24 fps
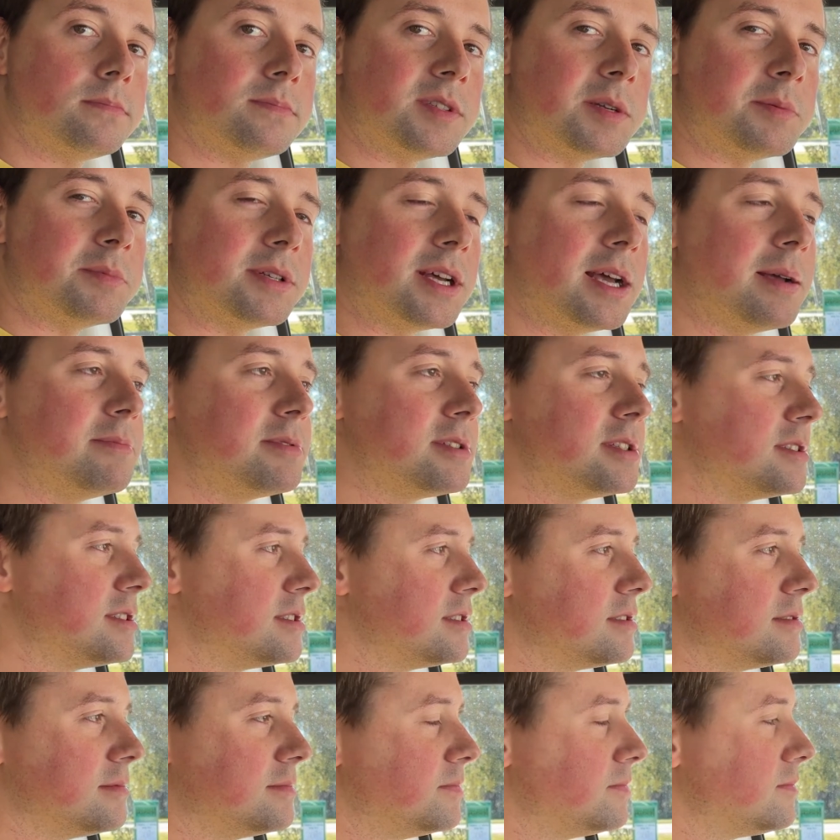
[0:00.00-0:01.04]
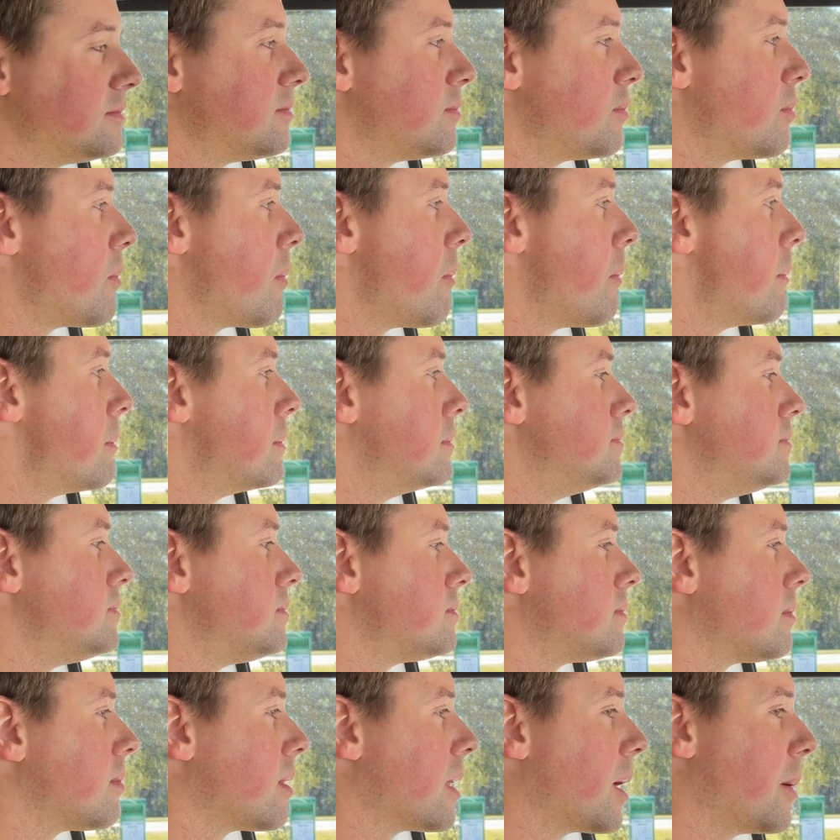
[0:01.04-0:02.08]
Sometimes
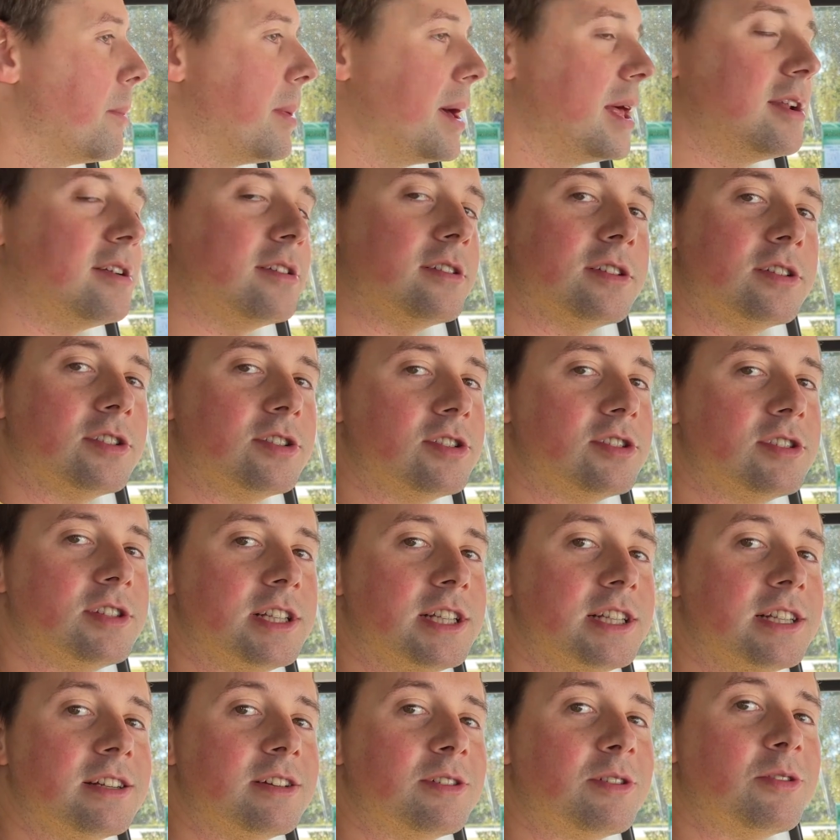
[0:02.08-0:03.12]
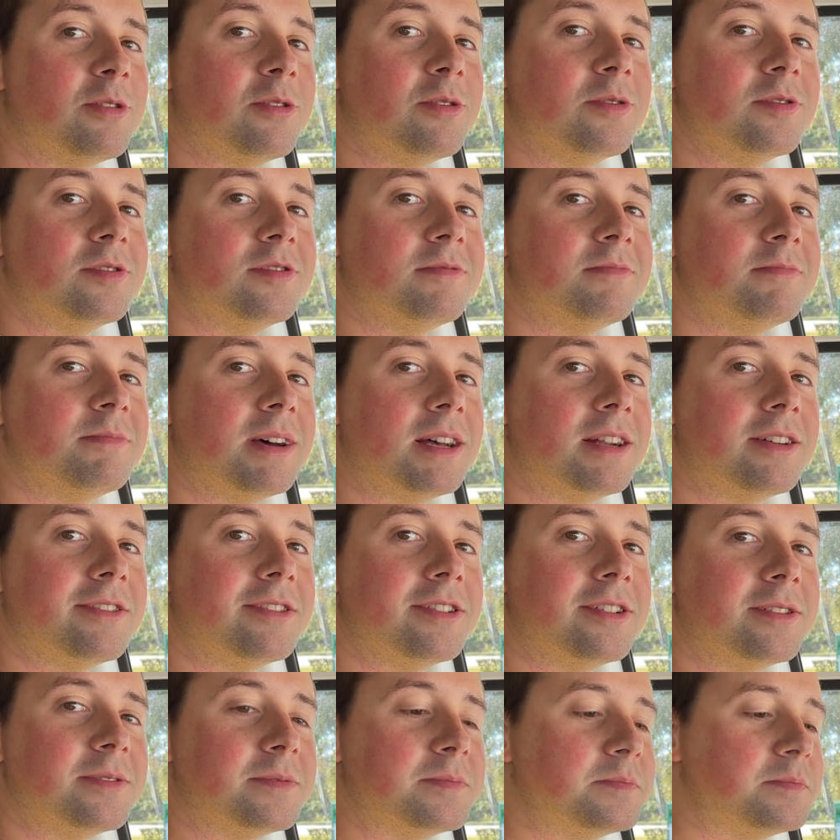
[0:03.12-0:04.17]
it's better to just eat it cold. I don't
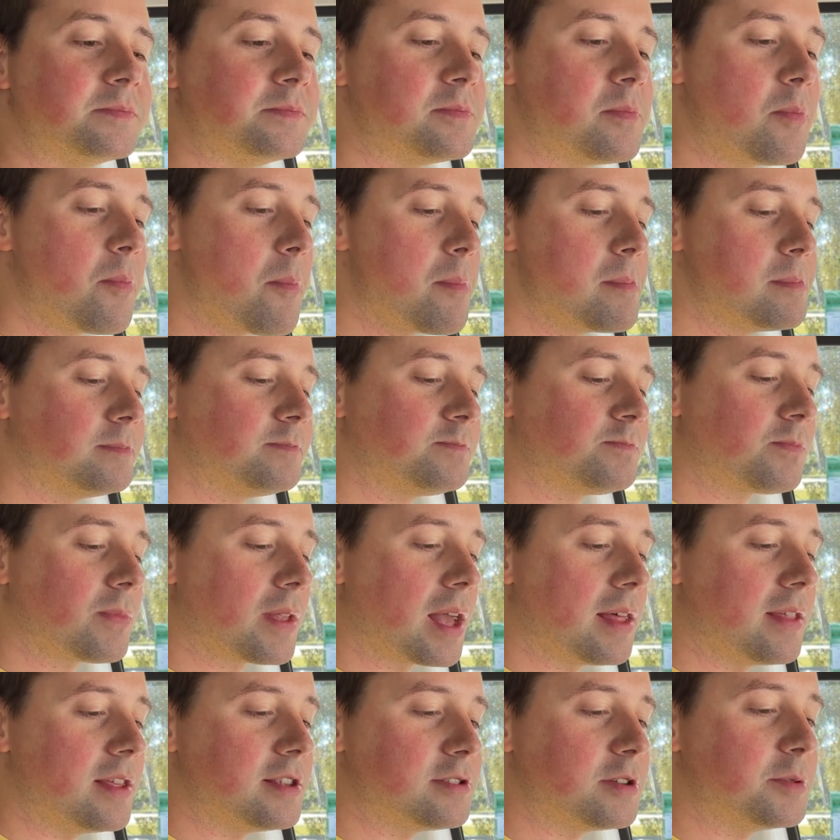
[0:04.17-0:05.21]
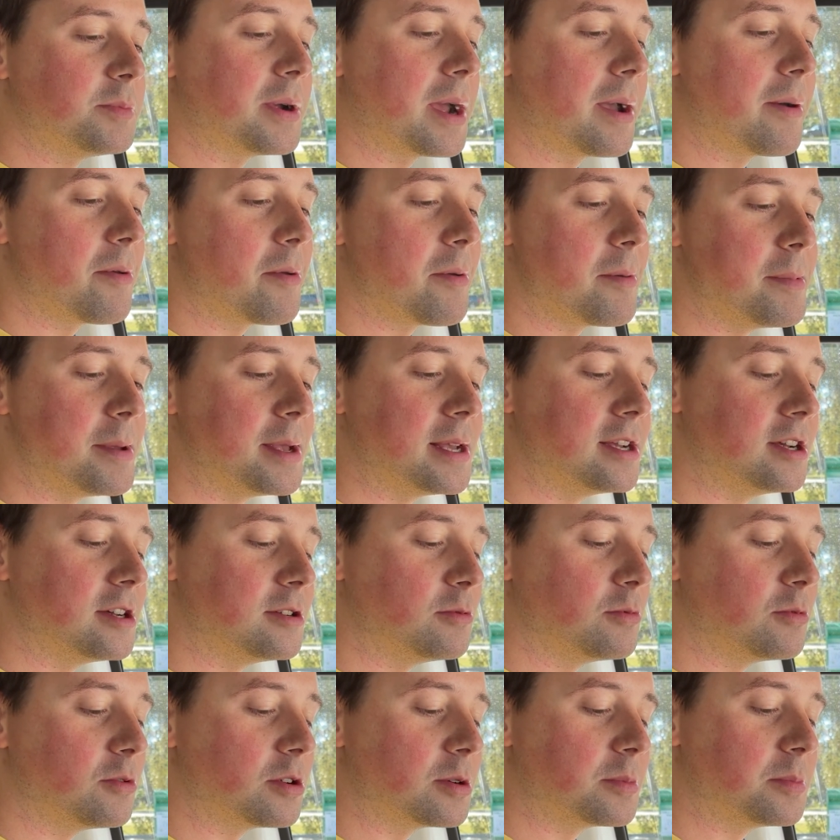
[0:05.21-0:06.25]
know. This would probably be
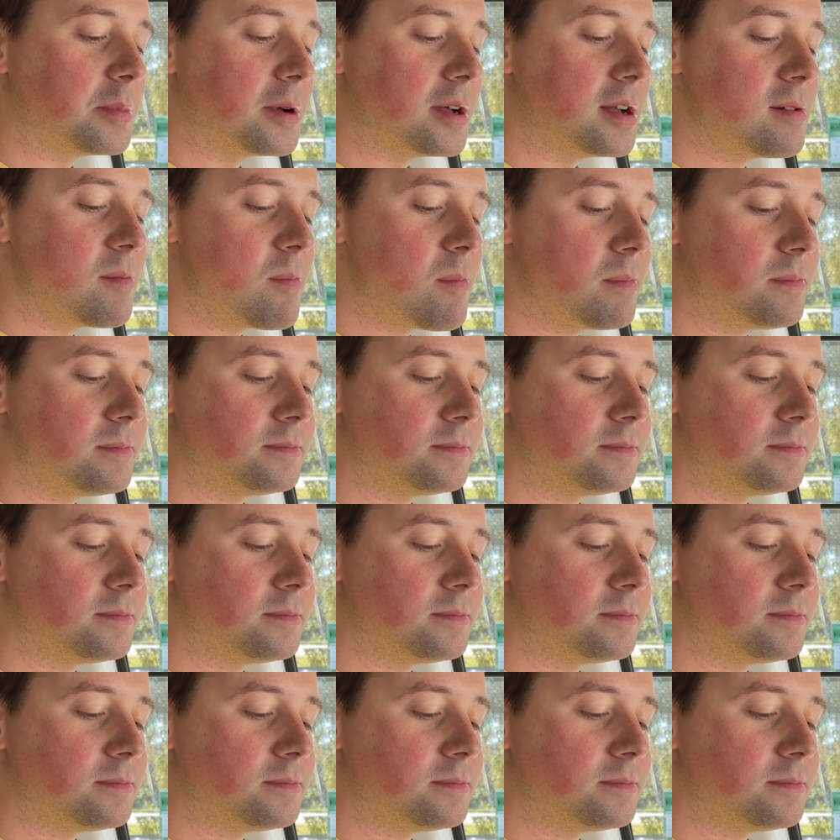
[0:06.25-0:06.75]
good warm, but